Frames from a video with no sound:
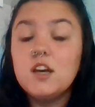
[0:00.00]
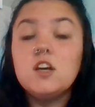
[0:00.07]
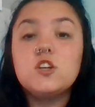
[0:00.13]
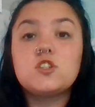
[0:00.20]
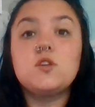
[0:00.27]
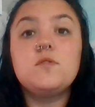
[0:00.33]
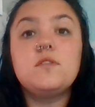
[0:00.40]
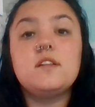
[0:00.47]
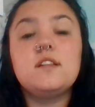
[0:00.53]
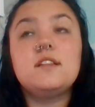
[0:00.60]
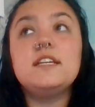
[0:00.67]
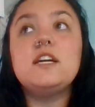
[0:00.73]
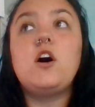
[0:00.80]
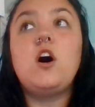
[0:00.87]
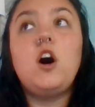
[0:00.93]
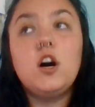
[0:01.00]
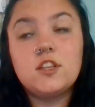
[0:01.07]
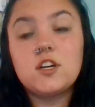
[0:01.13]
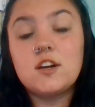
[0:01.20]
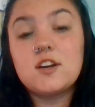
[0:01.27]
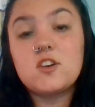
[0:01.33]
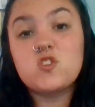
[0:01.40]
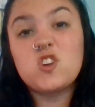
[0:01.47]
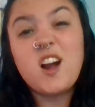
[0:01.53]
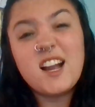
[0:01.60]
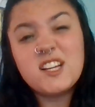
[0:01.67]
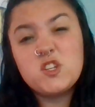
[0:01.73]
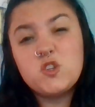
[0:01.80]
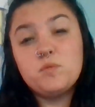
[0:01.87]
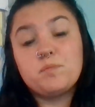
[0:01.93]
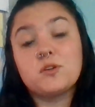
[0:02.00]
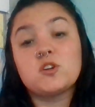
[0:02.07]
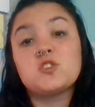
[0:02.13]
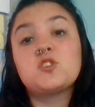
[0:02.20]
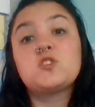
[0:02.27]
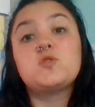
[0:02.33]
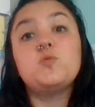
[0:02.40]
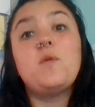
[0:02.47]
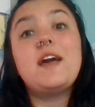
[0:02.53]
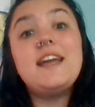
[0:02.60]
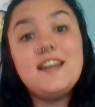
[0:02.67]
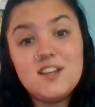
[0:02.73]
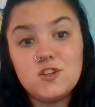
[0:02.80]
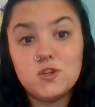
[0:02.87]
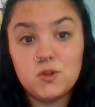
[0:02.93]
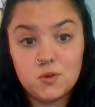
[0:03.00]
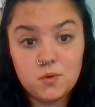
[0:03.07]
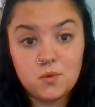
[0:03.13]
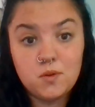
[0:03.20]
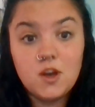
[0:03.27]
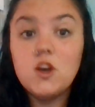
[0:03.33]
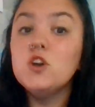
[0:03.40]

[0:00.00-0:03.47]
So the author is trying to persuade you